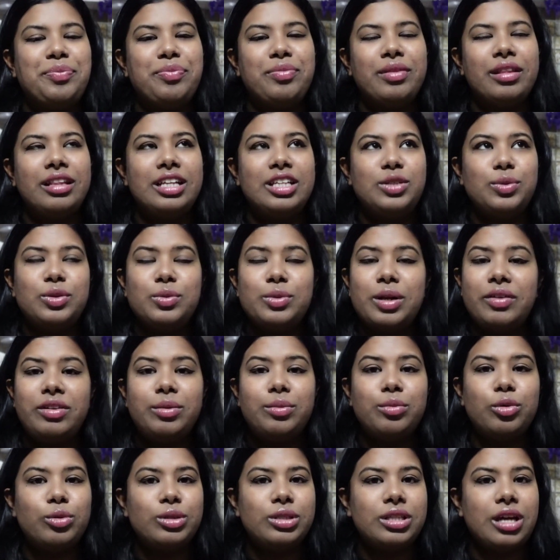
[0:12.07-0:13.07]
This was one of the
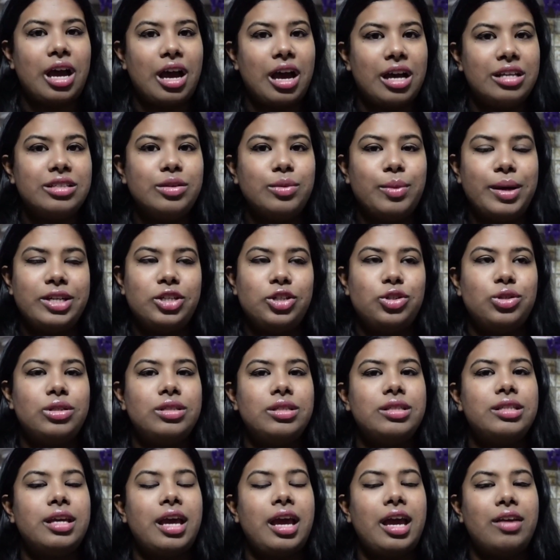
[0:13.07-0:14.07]
most asked
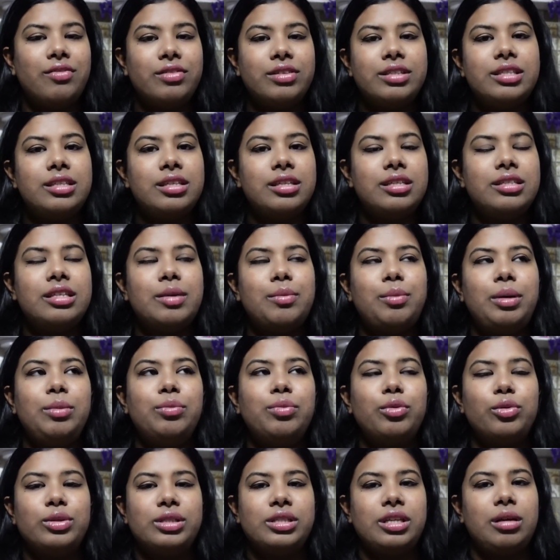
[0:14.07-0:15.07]
questions ever since I've been
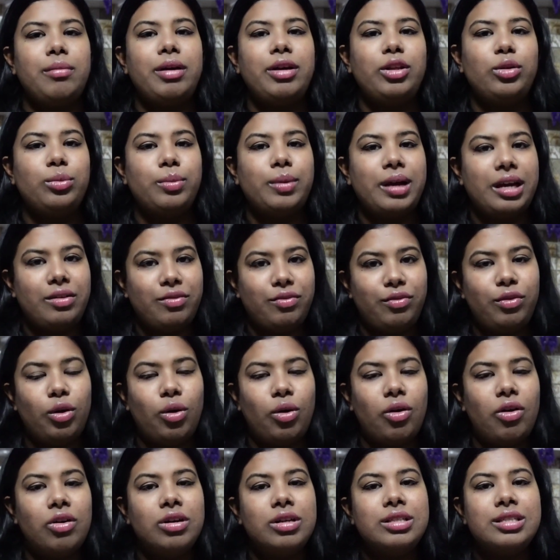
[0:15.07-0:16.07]
posting my Dubai
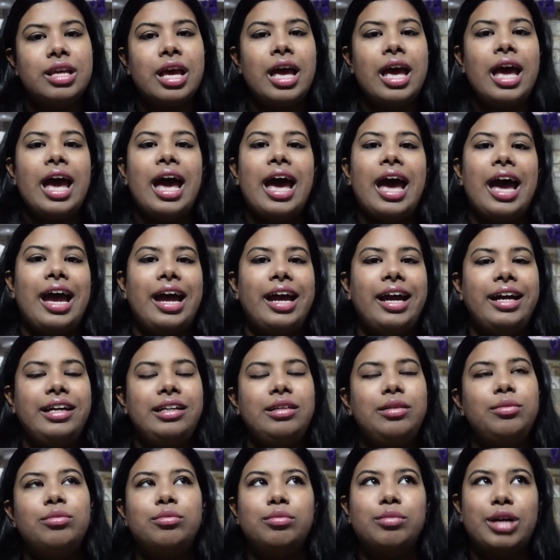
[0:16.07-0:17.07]
vlogs,
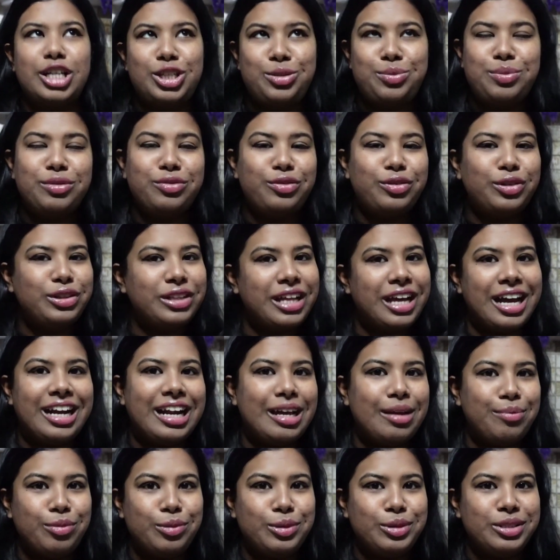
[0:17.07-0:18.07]
and much before that
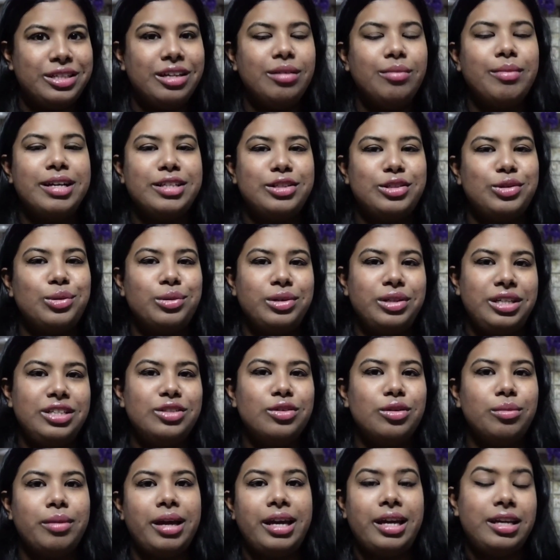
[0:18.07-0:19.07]
I posted my stories
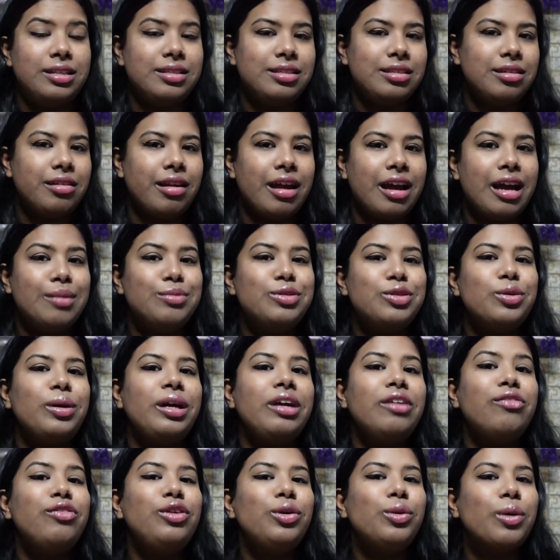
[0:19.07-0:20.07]
on my Instagram. So
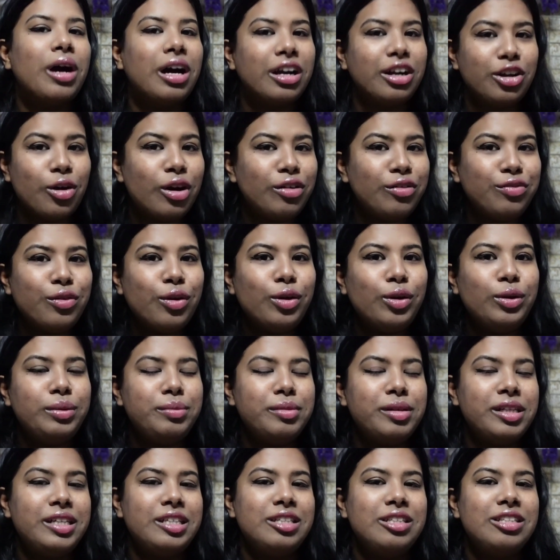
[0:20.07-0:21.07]
if you are not following
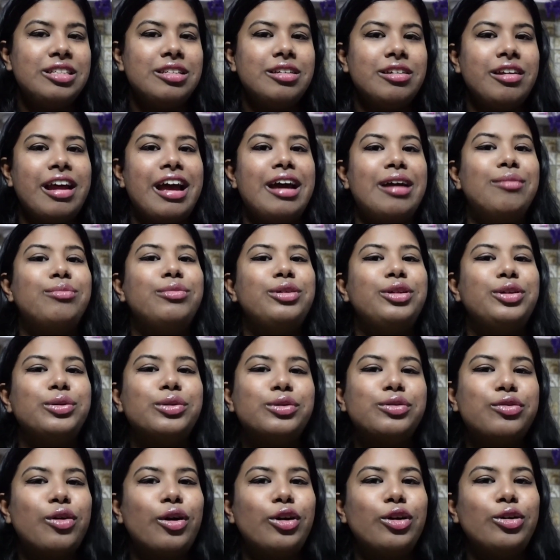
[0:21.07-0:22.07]
me on Instagram, do
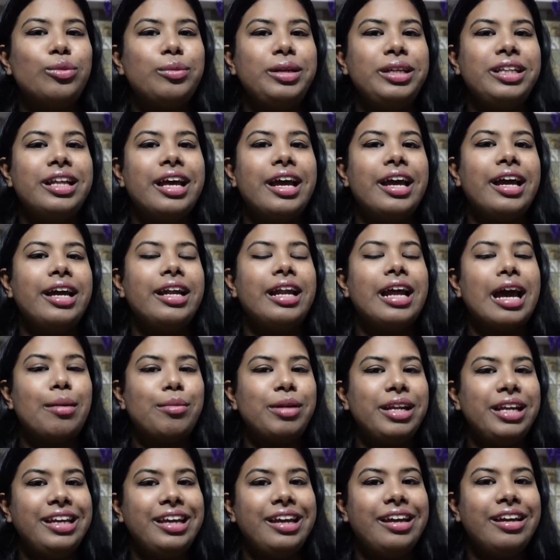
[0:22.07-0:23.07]
follow me there. I'm
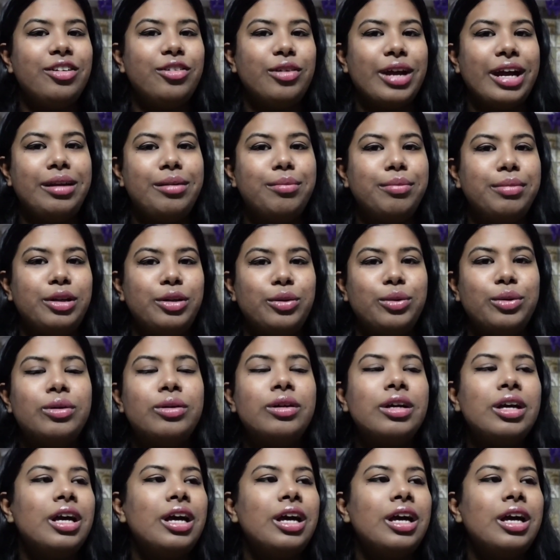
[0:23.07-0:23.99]
linking it right below.